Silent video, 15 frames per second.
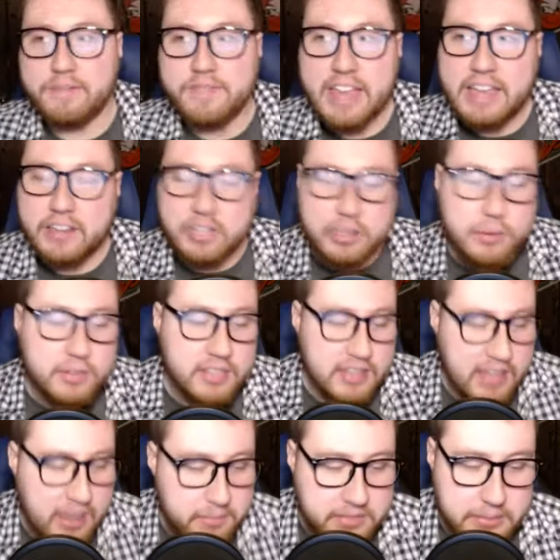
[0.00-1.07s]
that Houston
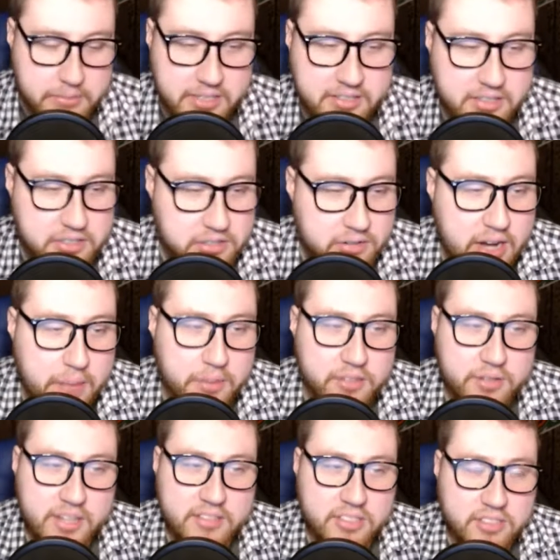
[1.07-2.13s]
game seemed like such a trap
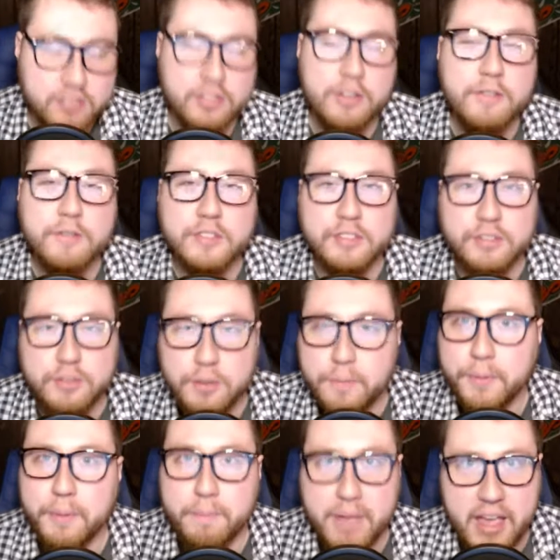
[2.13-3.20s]
because you had just 2
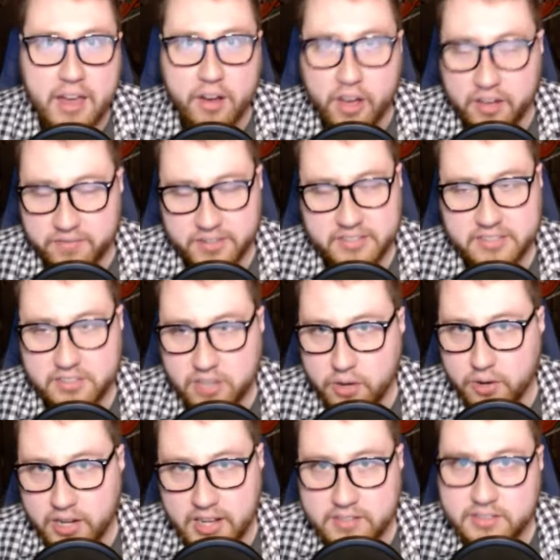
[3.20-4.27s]
super bad offenses
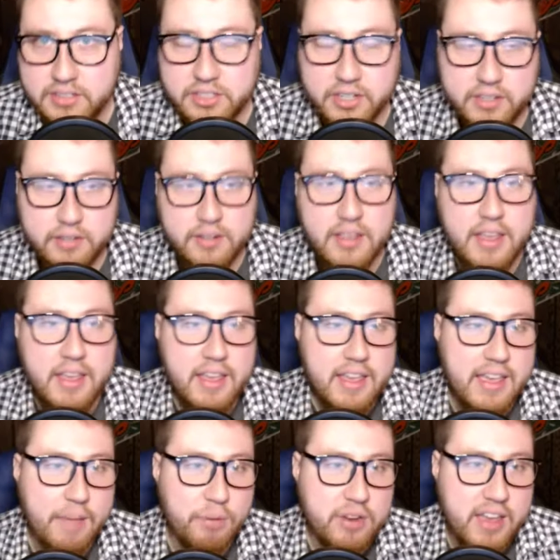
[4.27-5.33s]
going against each other.
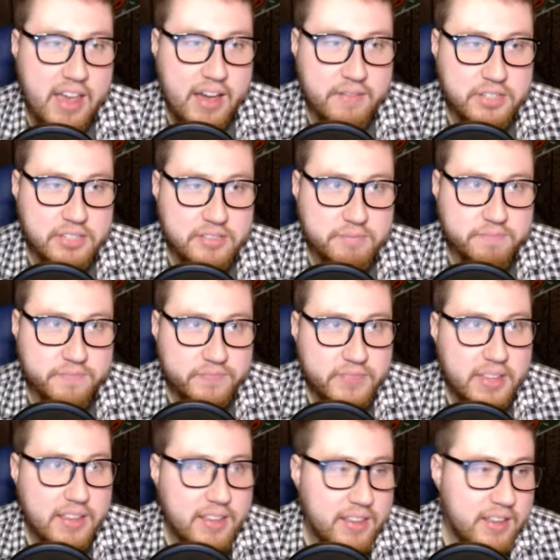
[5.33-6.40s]
And when you have just,
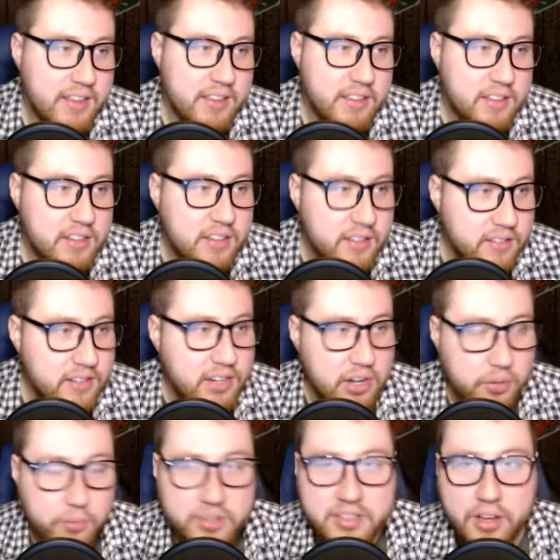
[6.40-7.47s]

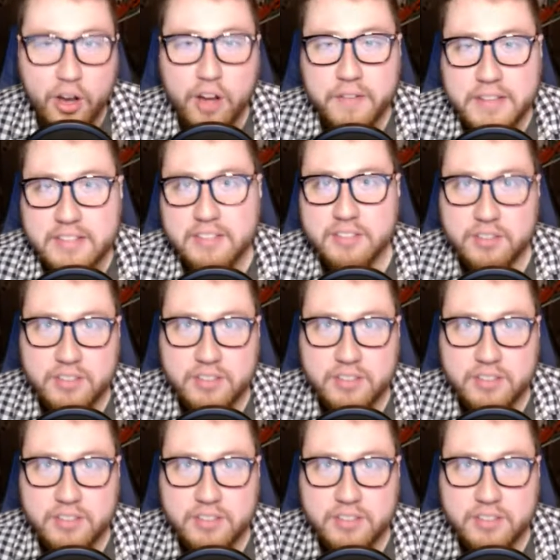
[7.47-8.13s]
when the offenses are